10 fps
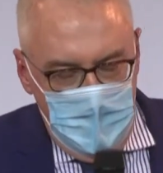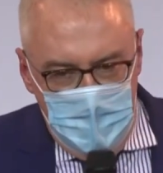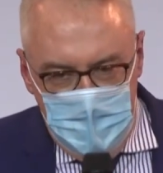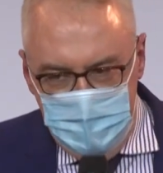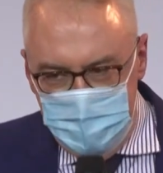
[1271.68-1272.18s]

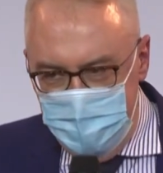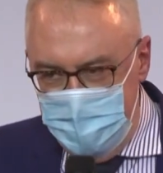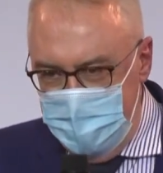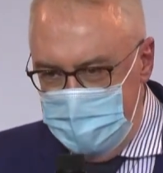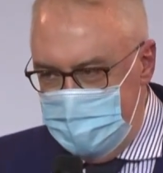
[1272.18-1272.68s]
And I was looking
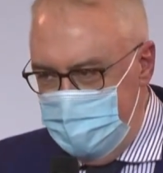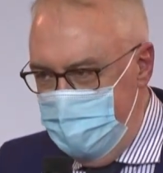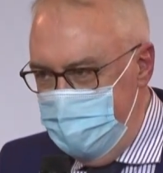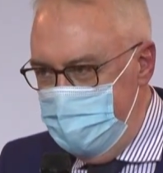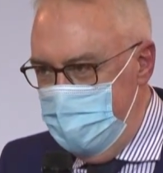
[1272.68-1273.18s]
at some
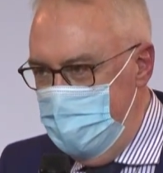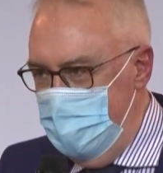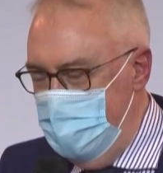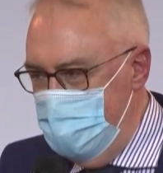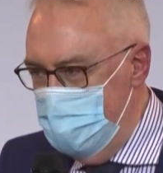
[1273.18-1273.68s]
of
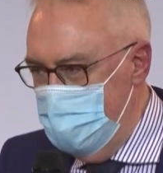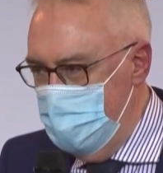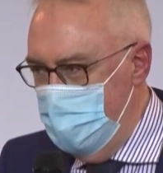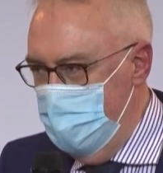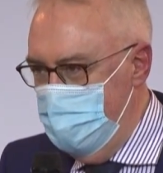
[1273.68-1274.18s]
the
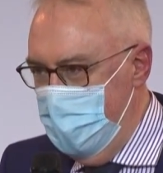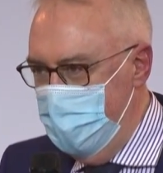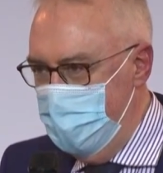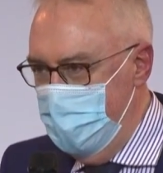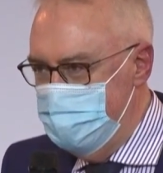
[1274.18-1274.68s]

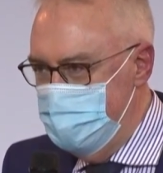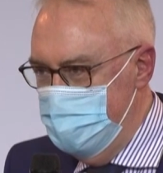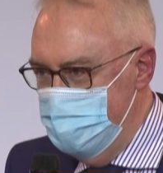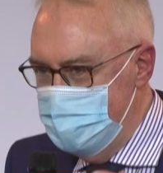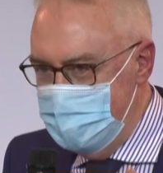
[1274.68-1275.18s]
paragraphs in
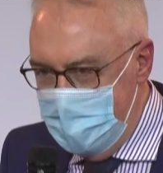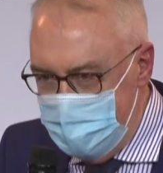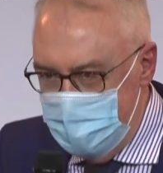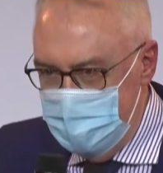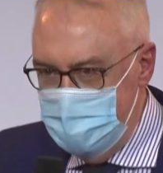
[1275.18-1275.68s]
your
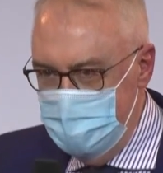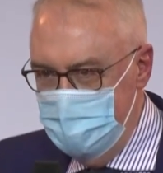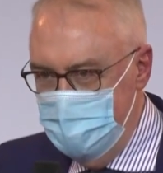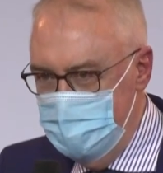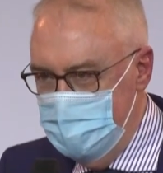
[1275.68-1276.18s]
statement,
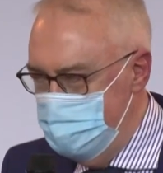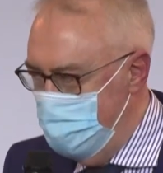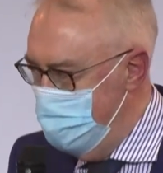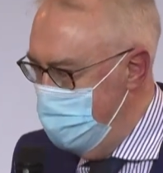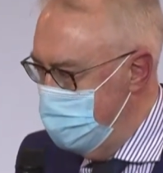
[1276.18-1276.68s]
which has
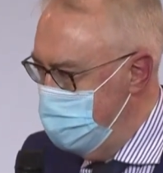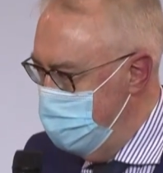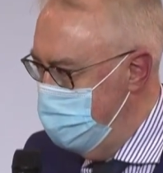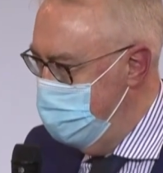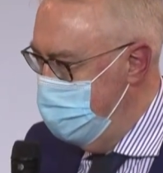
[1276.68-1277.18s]
been built
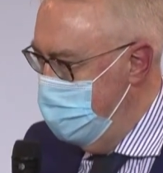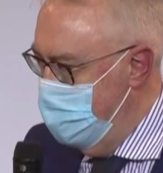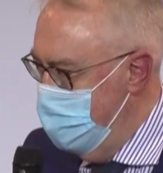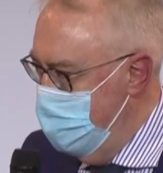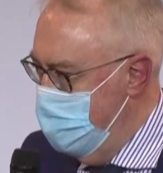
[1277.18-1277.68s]
up
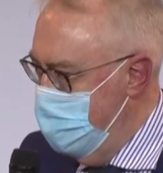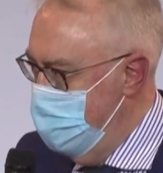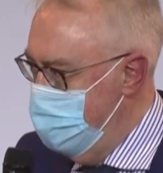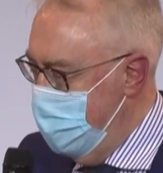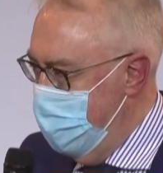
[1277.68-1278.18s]
in
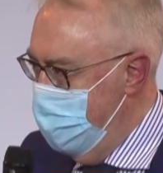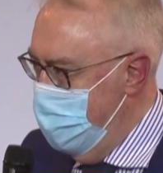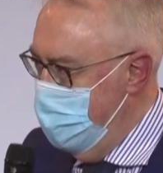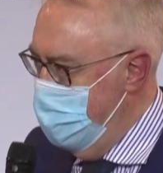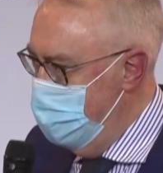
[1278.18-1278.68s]

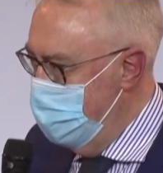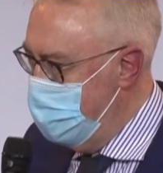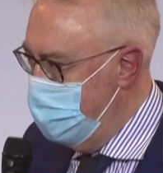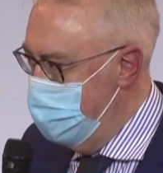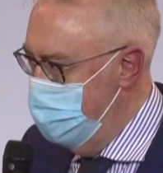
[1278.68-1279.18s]
parallel in the
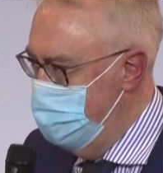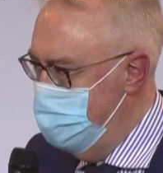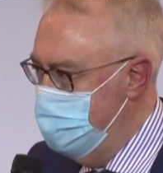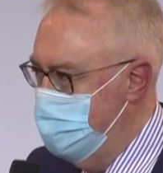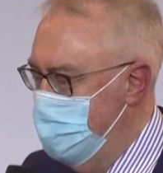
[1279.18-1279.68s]
working
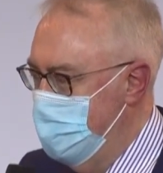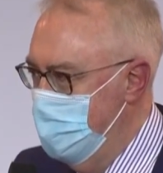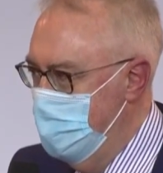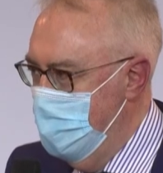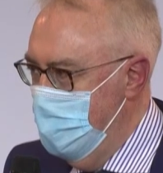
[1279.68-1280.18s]
groups.
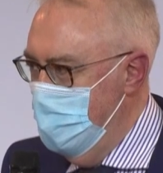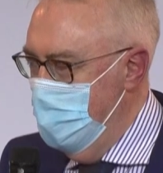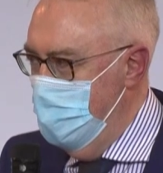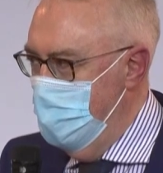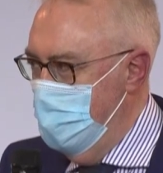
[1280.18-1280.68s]

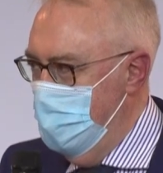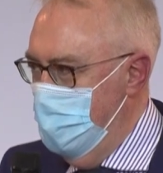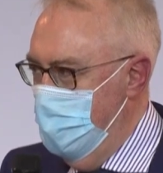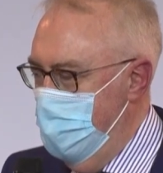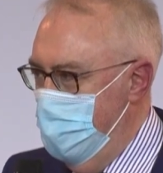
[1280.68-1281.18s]

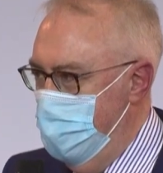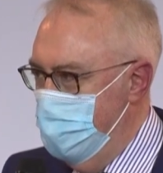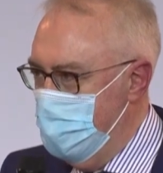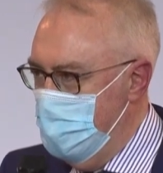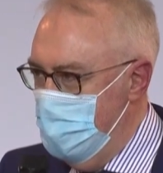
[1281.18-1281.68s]
And
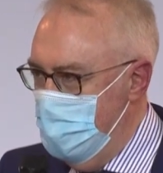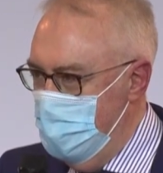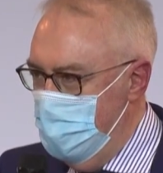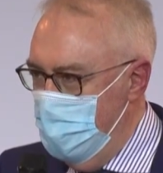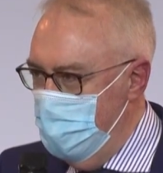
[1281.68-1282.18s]

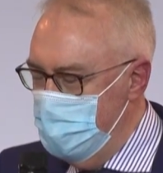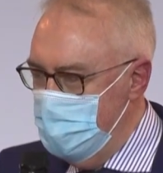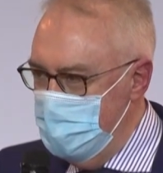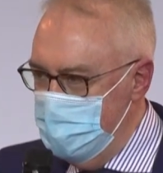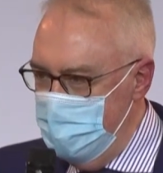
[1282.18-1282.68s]
one
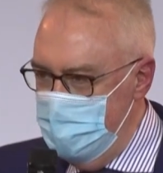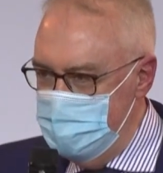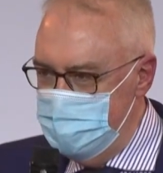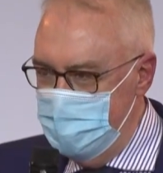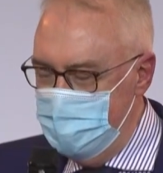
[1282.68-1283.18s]
thing that really
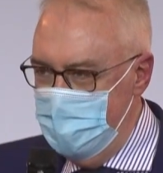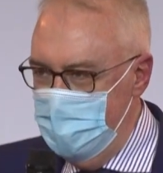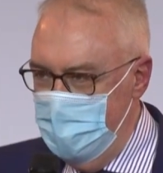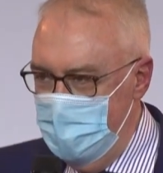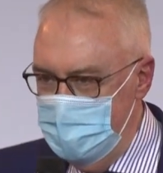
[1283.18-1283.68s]
struck me
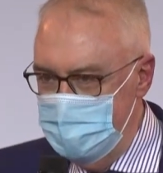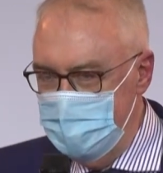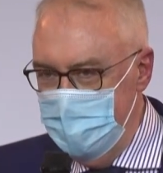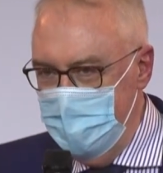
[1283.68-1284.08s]
was